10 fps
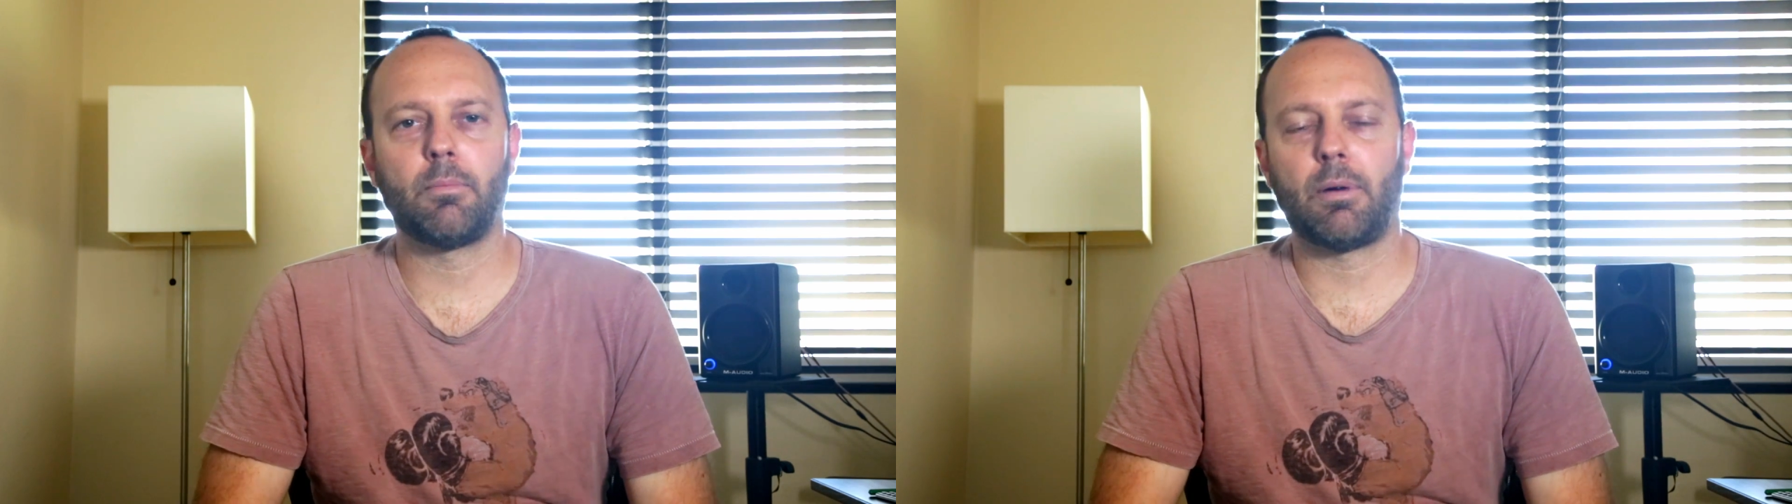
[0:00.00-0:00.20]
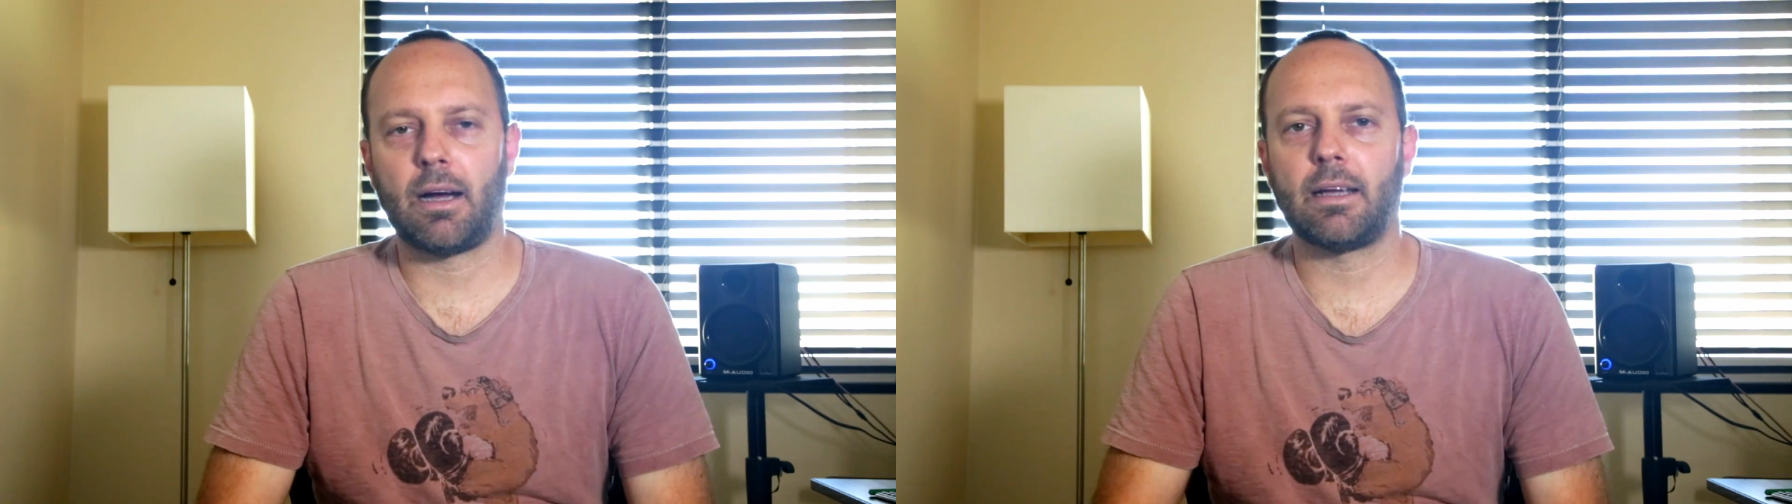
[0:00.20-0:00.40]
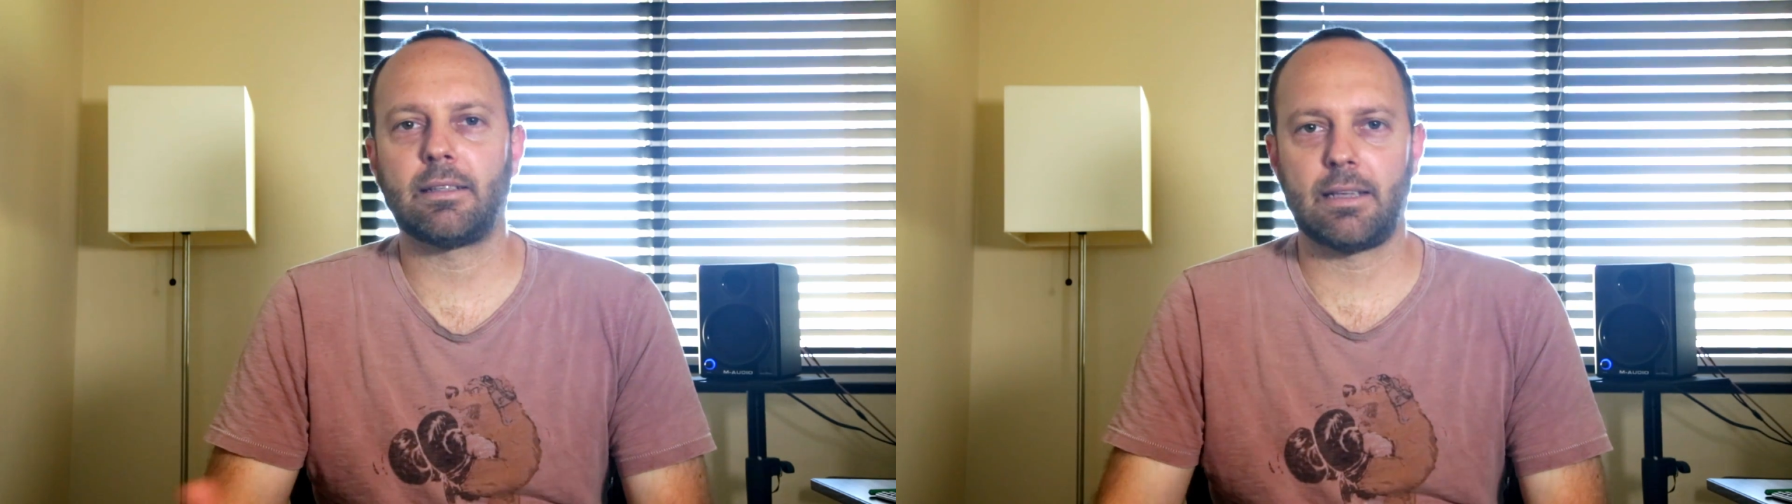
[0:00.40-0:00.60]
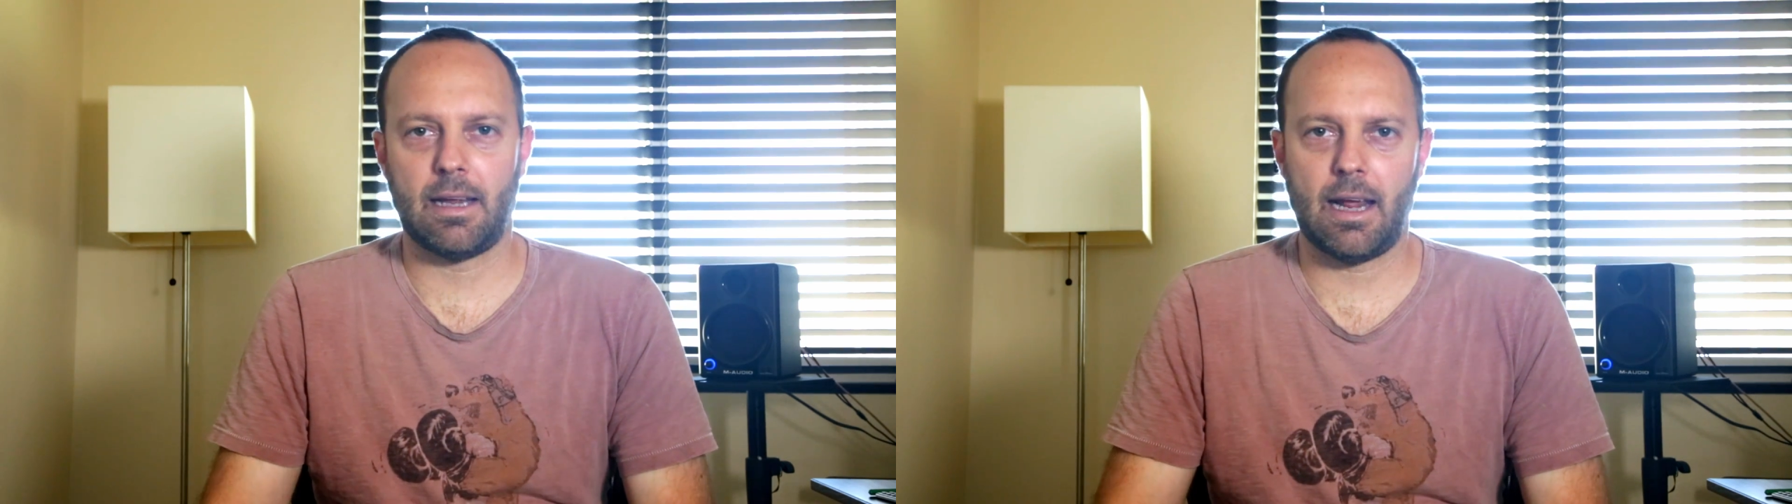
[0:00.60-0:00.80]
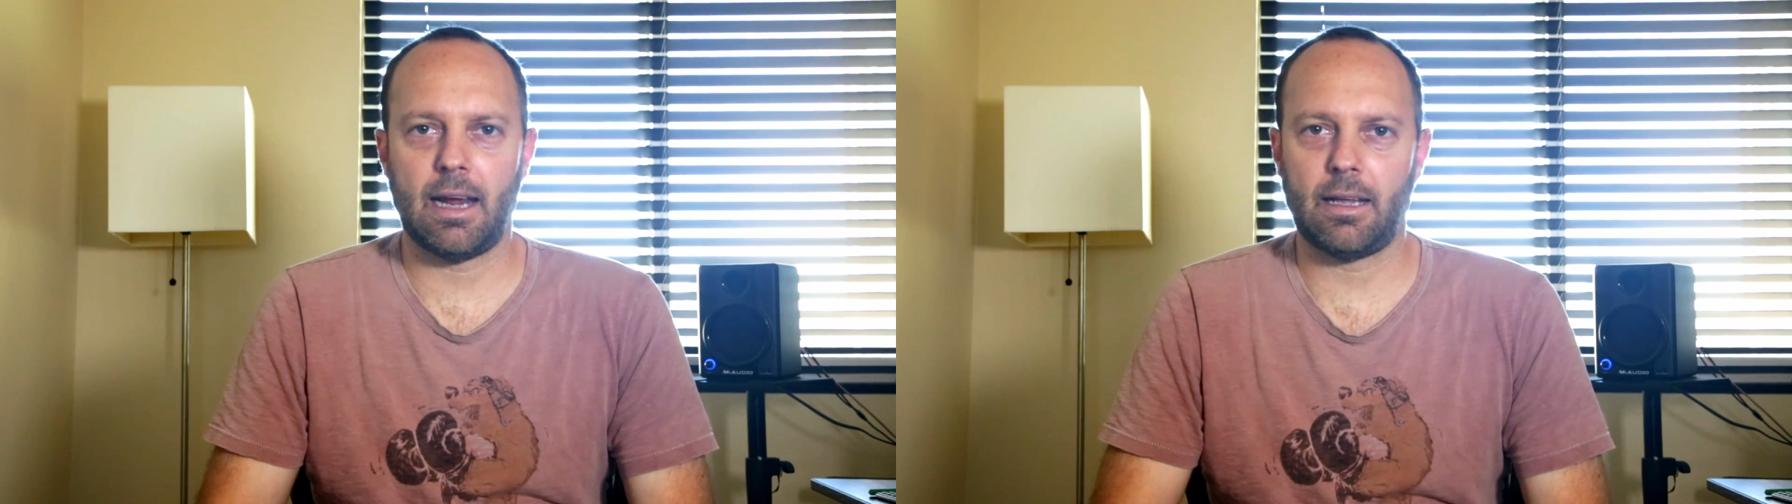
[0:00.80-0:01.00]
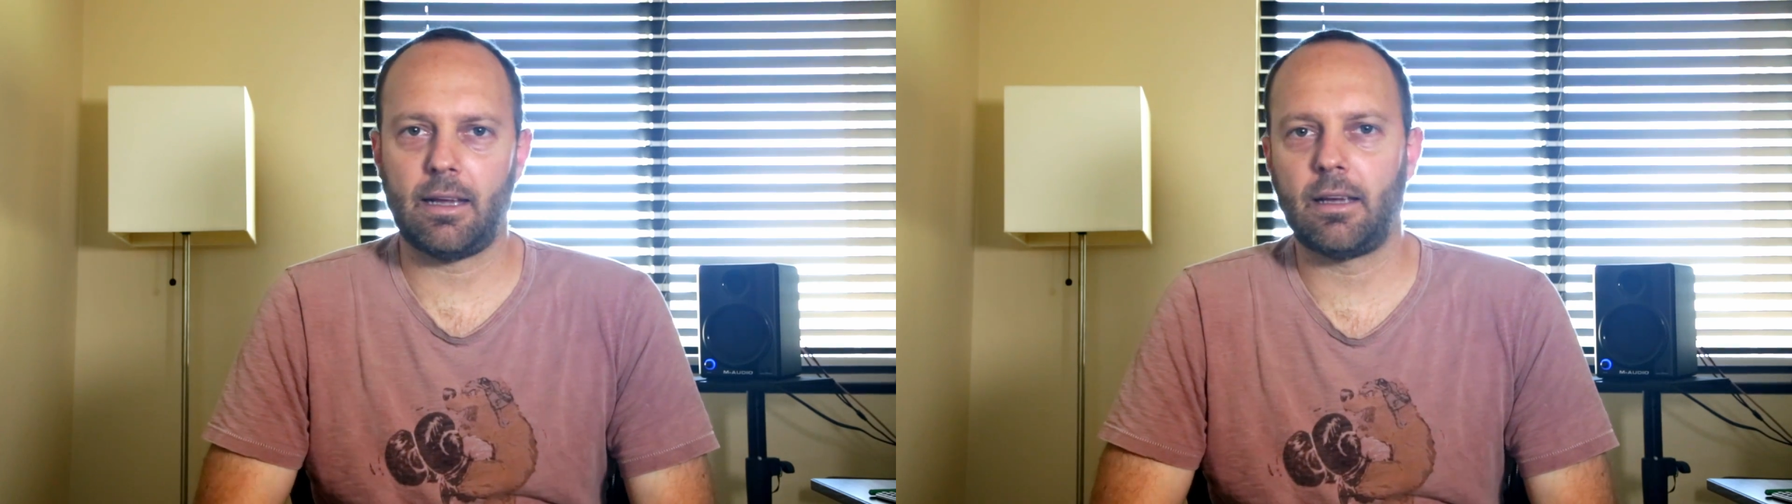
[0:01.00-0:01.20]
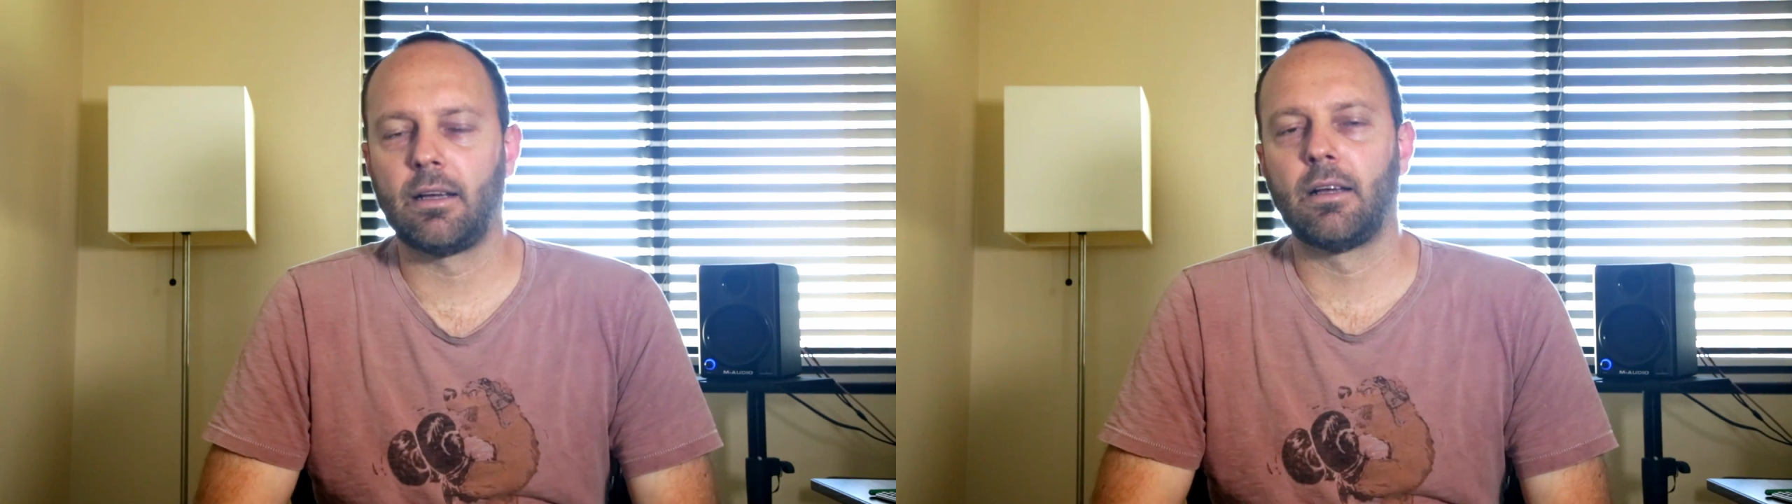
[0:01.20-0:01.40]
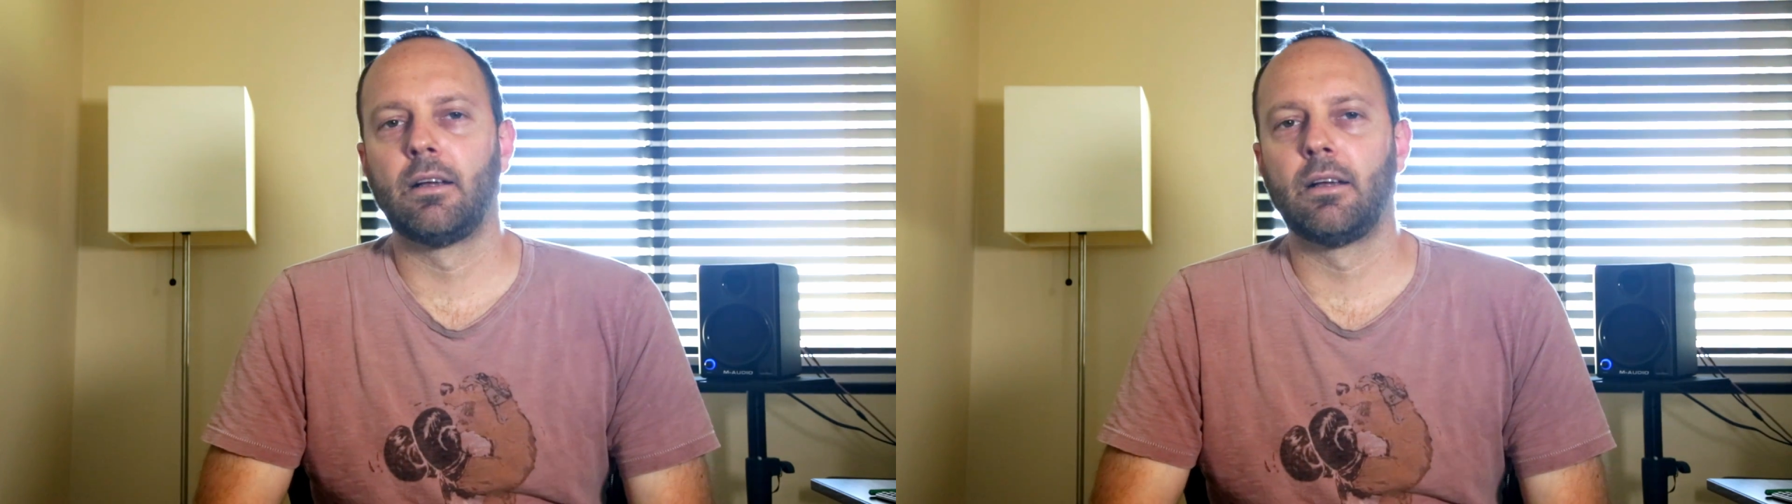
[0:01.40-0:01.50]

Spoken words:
by 1080,